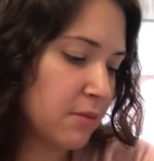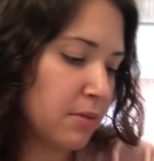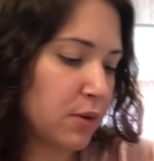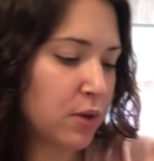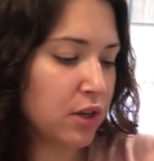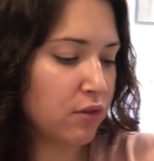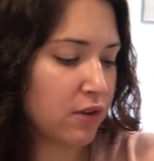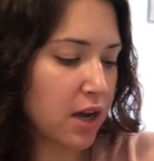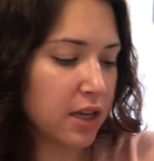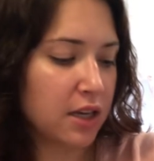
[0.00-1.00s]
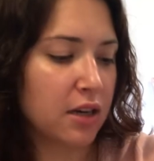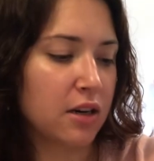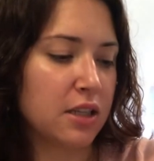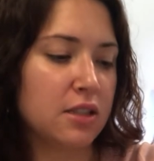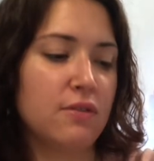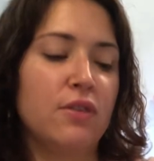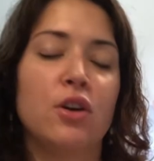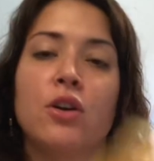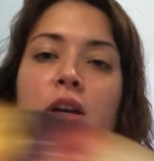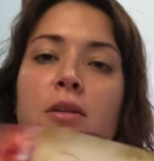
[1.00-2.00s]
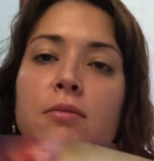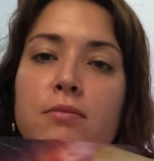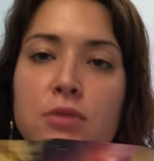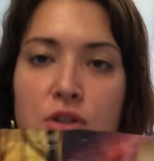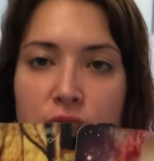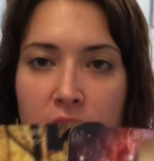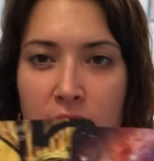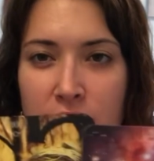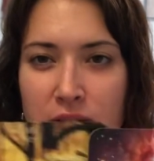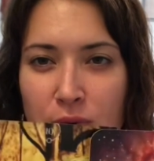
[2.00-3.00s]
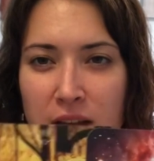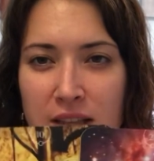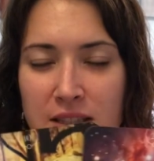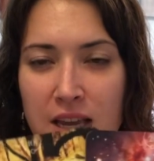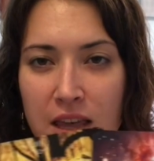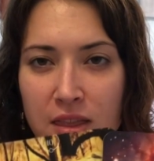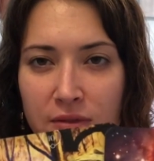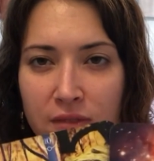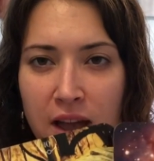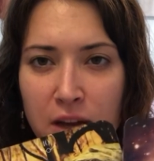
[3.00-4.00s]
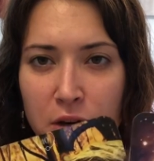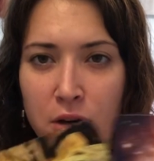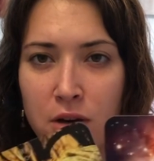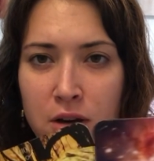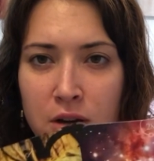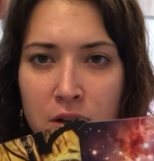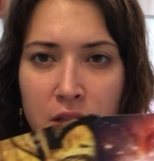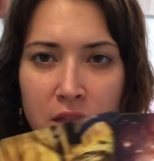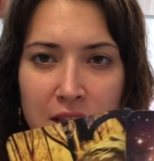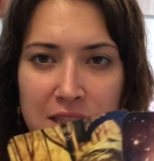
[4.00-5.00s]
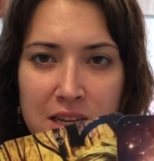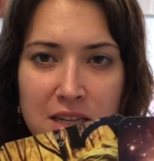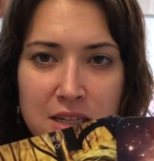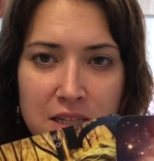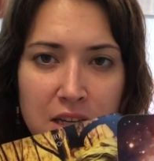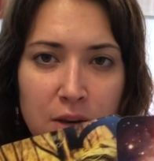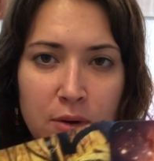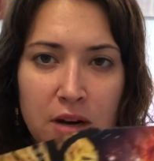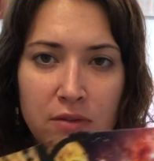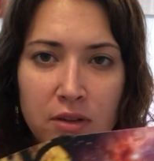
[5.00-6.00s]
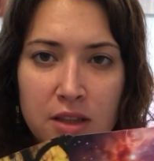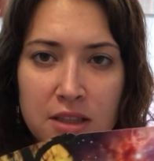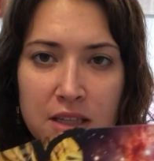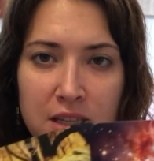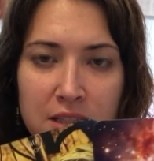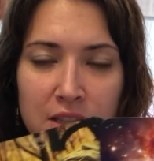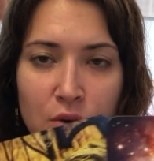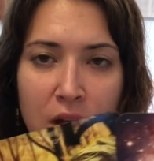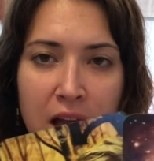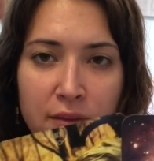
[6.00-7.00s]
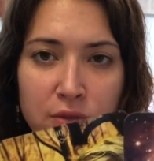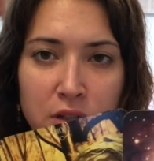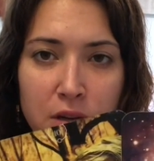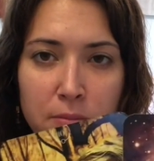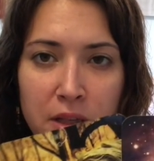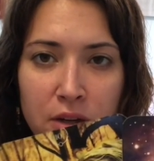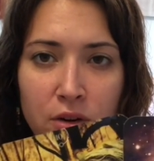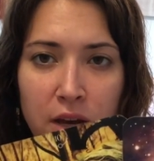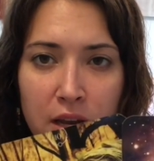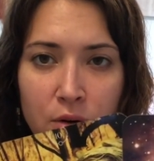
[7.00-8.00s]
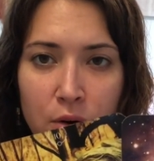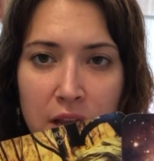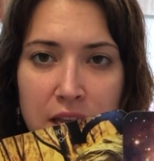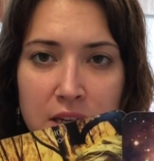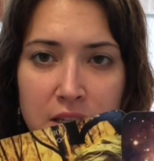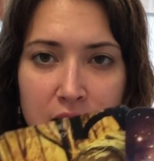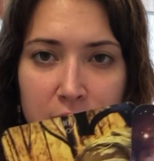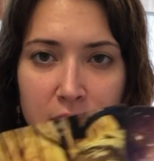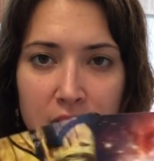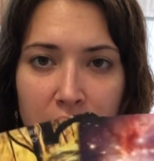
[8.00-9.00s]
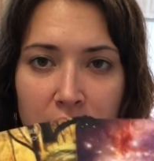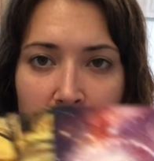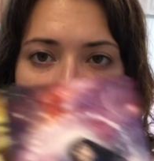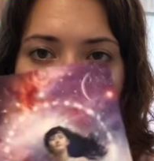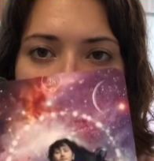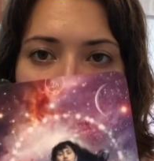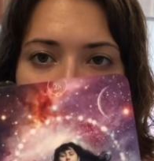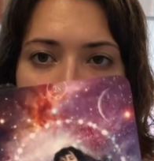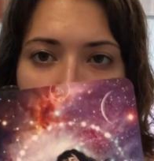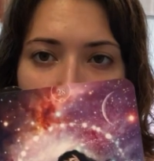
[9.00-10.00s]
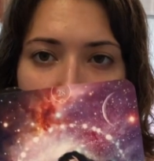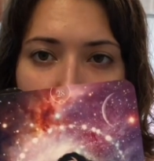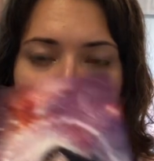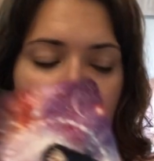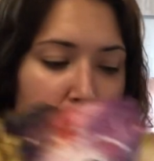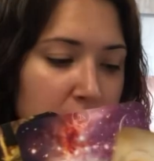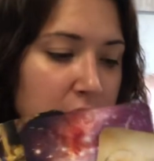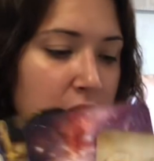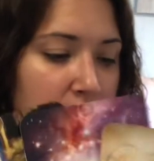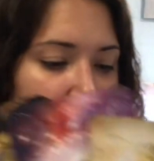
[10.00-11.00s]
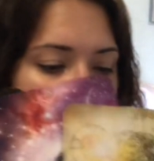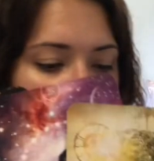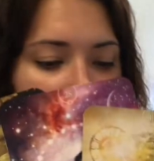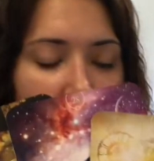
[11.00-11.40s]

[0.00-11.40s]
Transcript: But what you've got here is fury, bushfires, right? It's like the fire, this ending, whatever this is, you have to obliterate or end something here in order to bring peace, right?